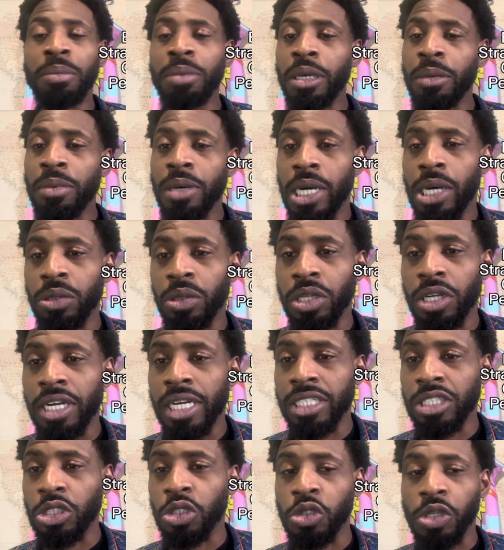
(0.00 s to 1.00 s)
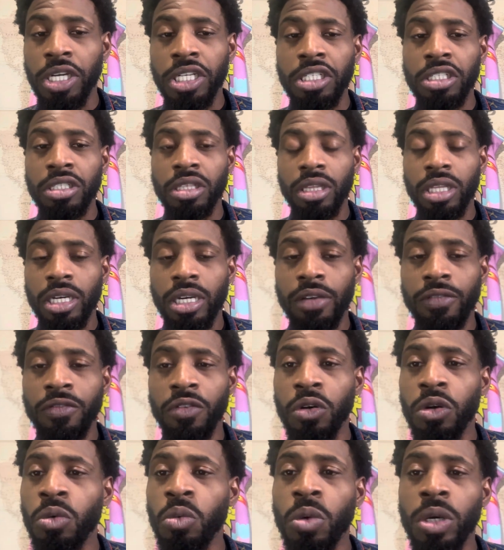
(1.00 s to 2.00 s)
people out there as a trader looking
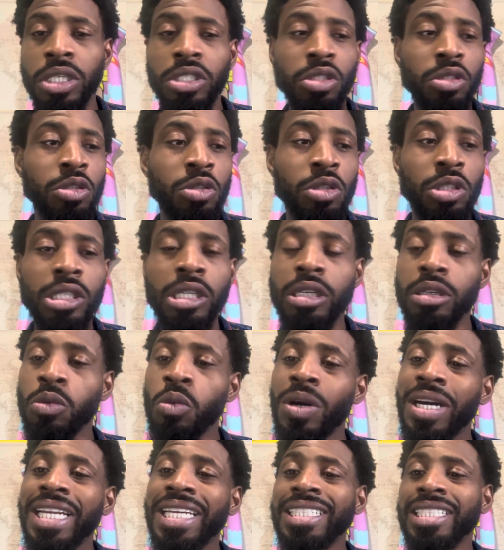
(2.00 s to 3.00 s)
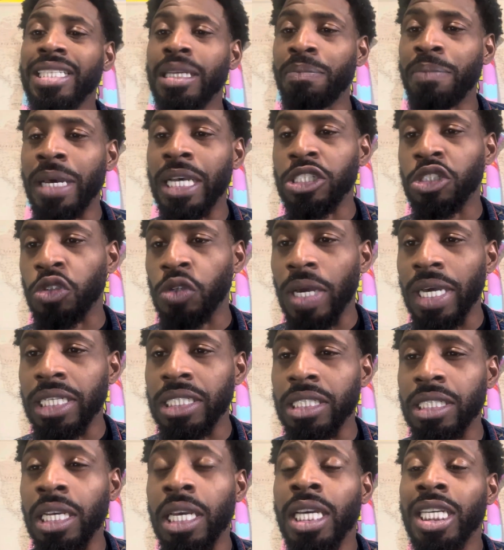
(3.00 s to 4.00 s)
for what is the best
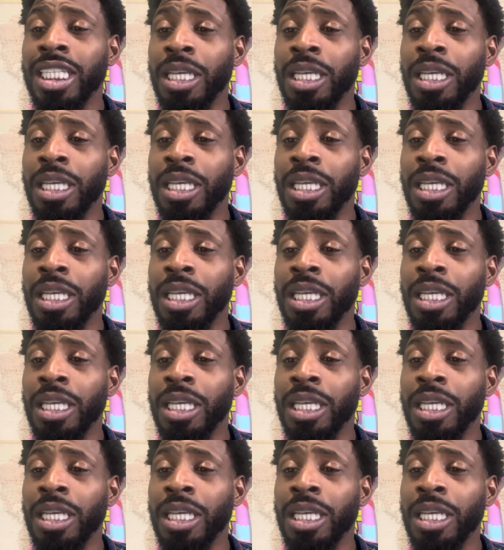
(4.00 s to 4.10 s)
strategy.